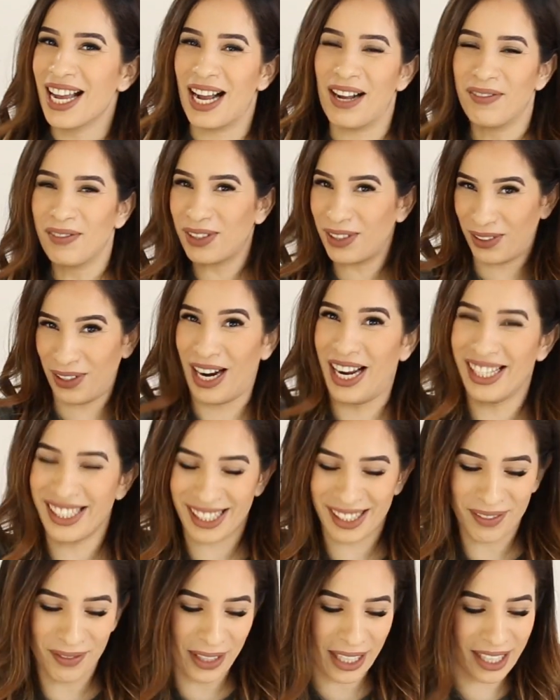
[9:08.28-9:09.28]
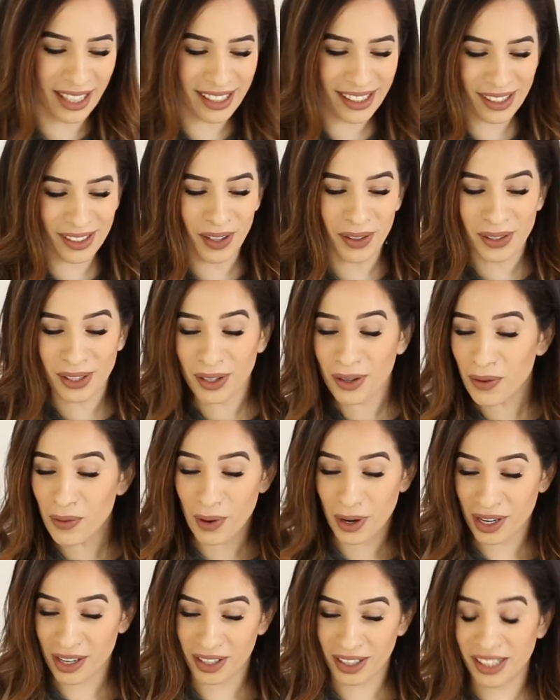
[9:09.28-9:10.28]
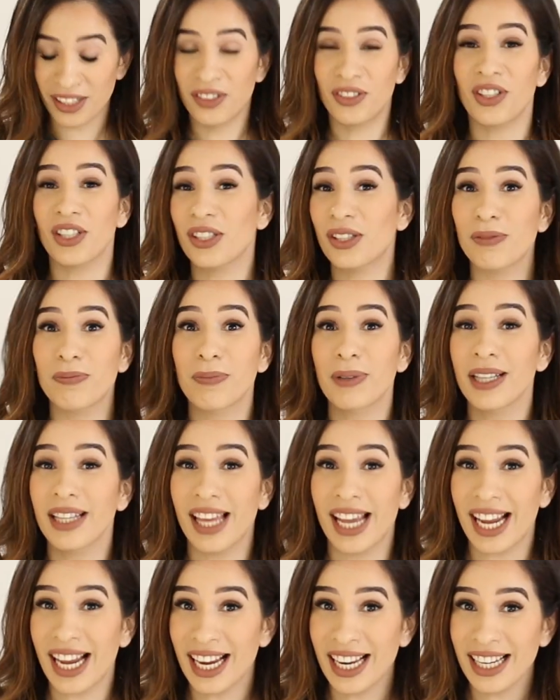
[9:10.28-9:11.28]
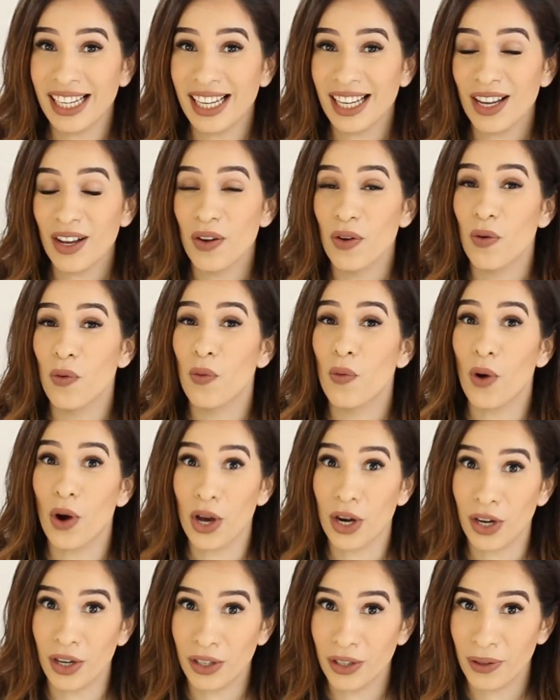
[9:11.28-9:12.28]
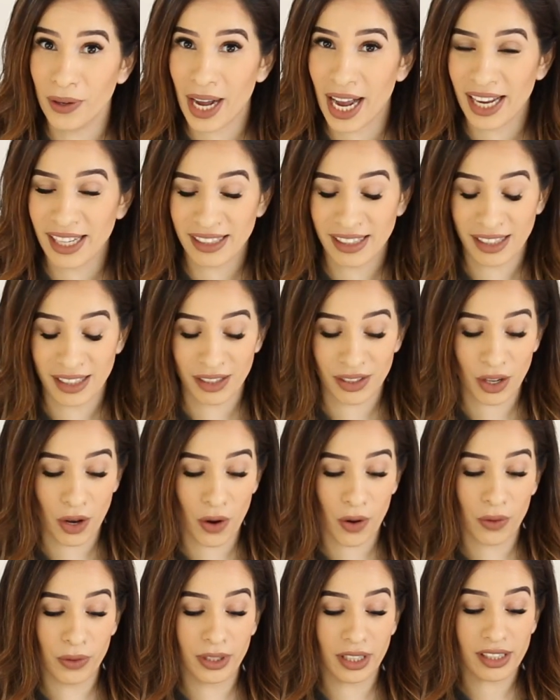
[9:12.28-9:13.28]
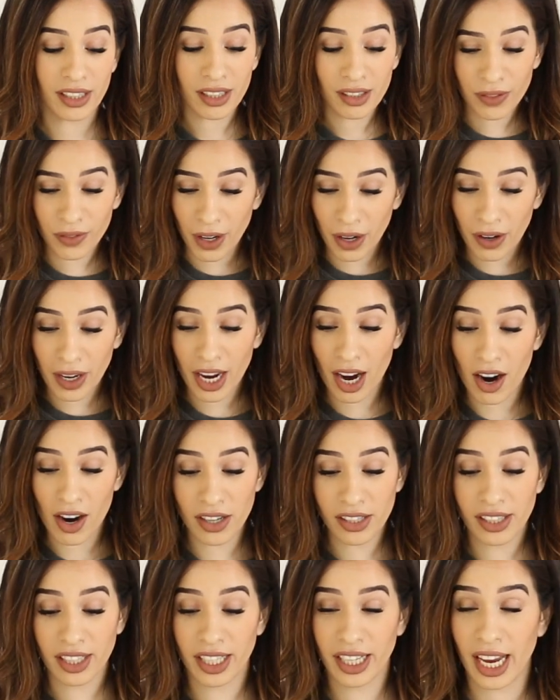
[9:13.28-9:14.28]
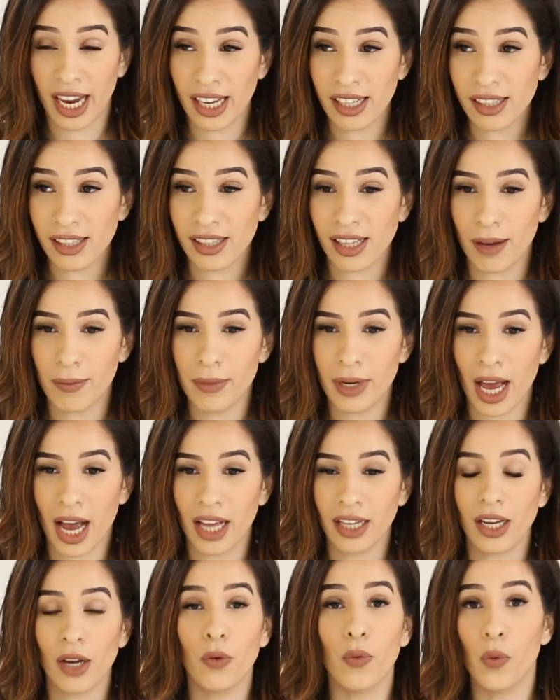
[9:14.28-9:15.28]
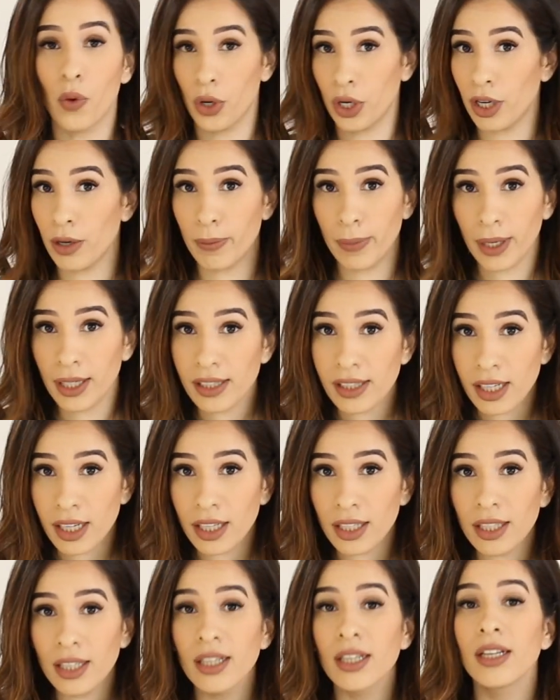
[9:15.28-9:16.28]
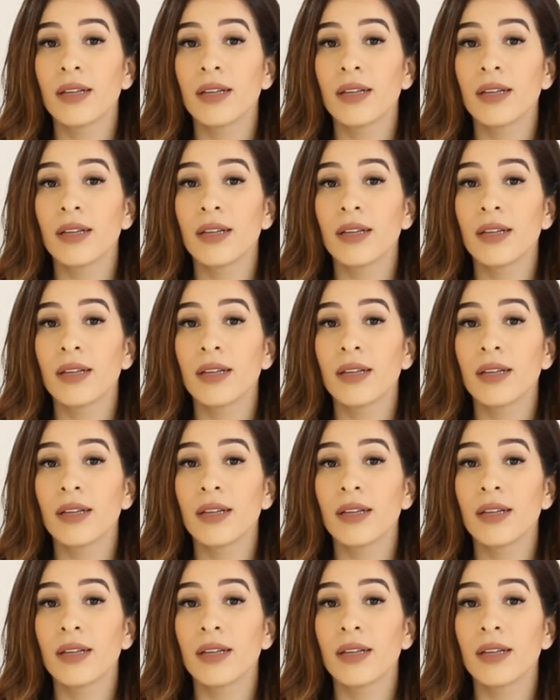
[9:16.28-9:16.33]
I'm stressed because those are water. It's just plain water, you guys. So this is very hard to guess. I'm not a water person